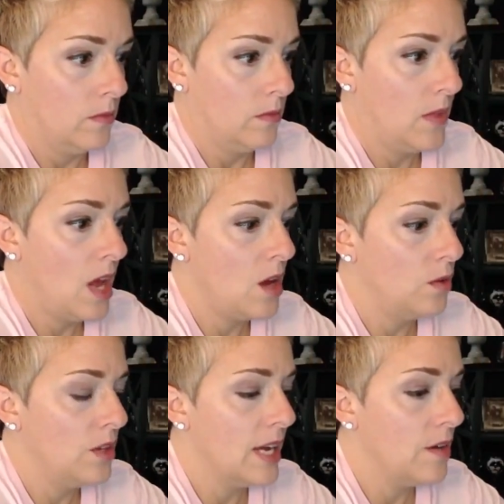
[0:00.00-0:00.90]
No,
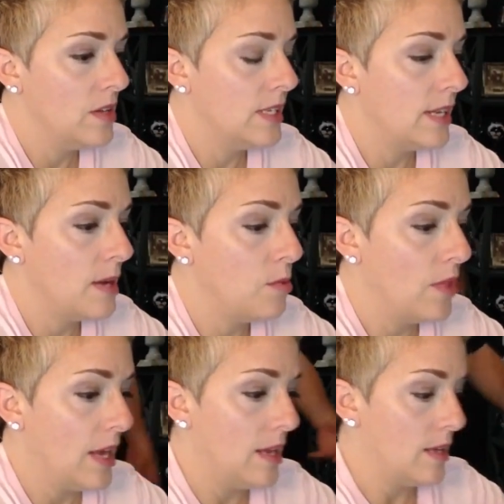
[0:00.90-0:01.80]
look how unstable
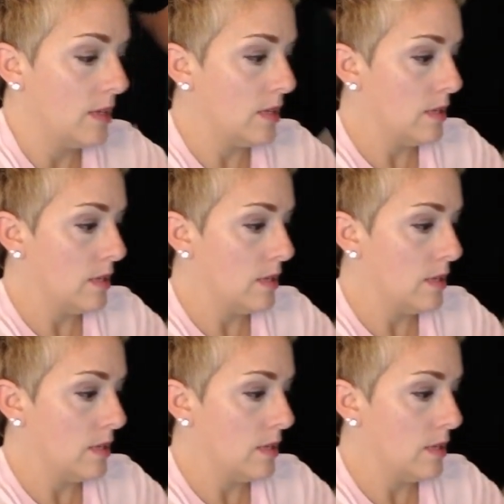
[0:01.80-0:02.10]
that is.